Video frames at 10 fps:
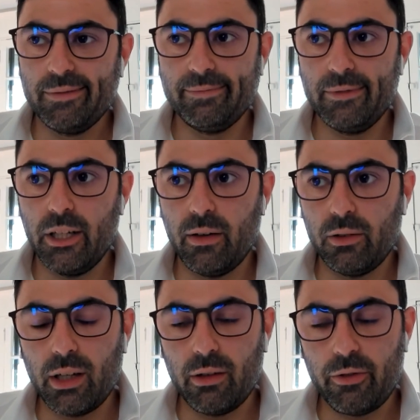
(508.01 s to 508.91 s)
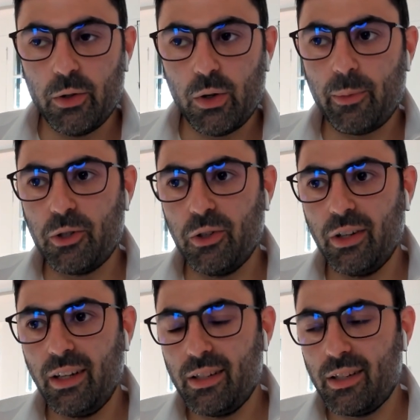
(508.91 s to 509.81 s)
looking for new
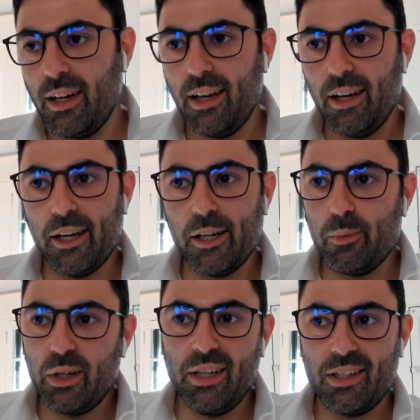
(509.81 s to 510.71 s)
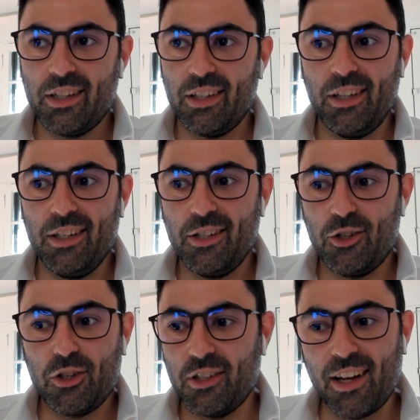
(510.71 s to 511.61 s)
opportunities. But he's
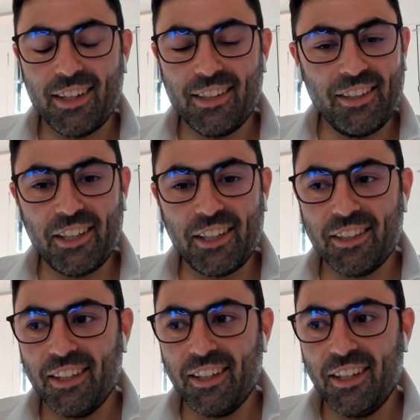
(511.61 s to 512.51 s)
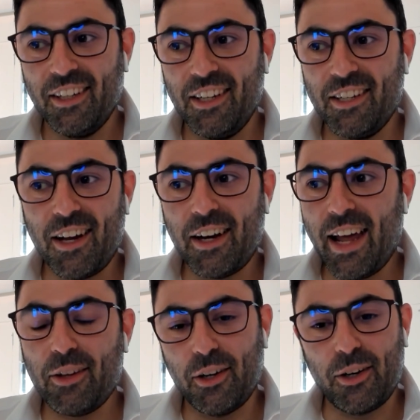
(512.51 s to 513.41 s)
just not he's not
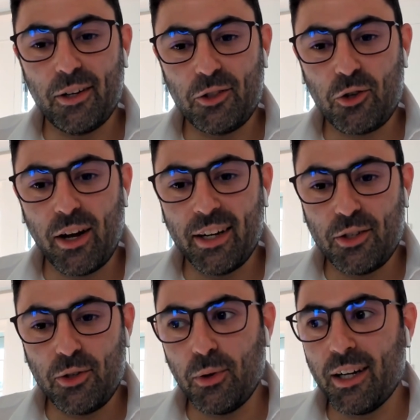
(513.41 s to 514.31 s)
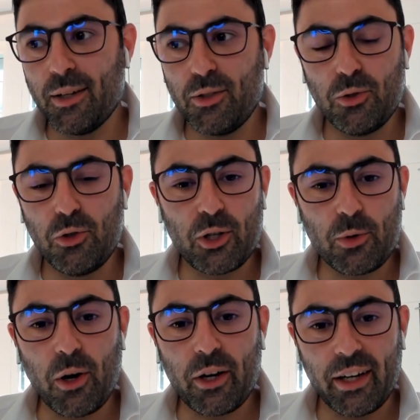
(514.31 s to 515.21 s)
out there trying to do too much
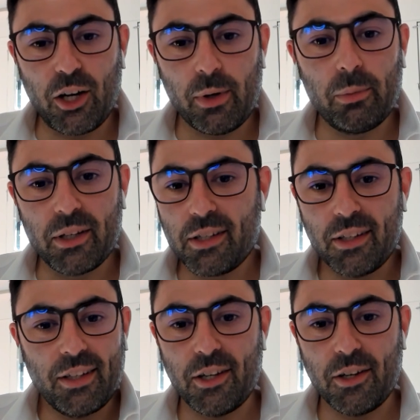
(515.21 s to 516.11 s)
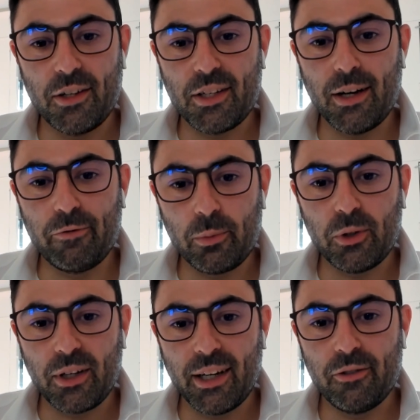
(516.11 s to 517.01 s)
marketing or publicity. So he's
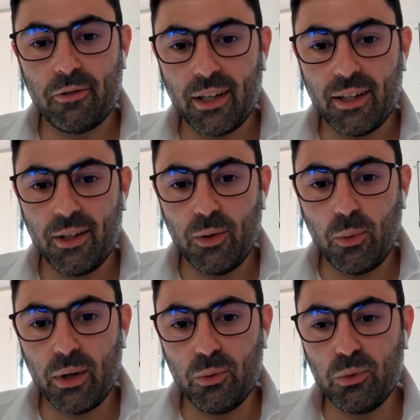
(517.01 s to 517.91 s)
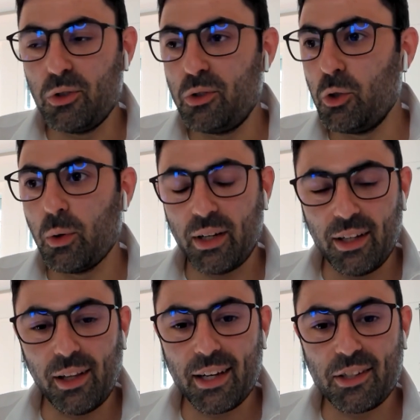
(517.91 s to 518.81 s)
comfortable kind of doing what
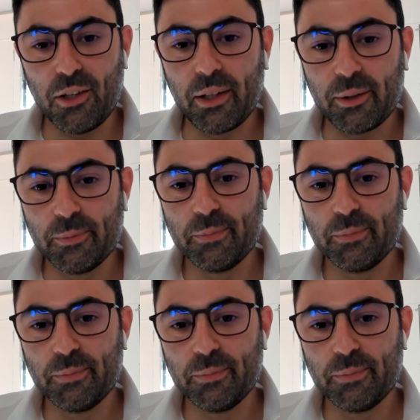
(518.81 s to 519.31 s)
he likes doing.